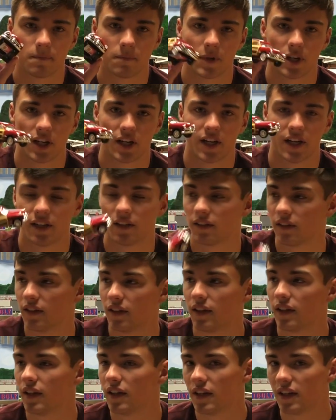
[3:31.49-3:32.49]
but
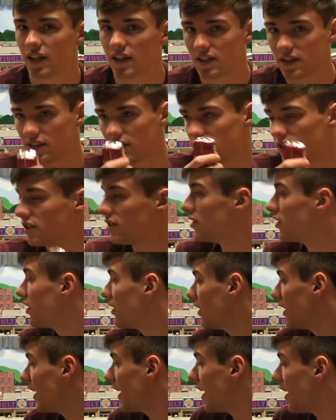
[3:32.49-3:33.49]
nice addition to
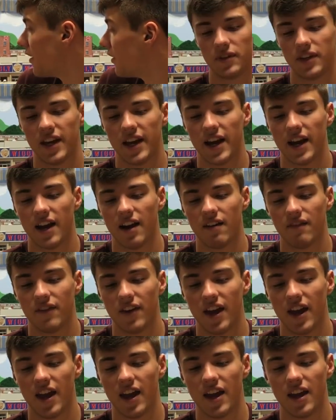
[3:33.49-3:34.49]
the layout. We have
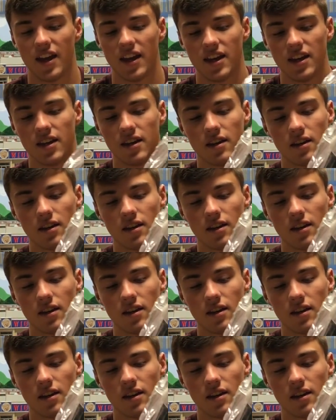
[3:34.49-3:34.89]
a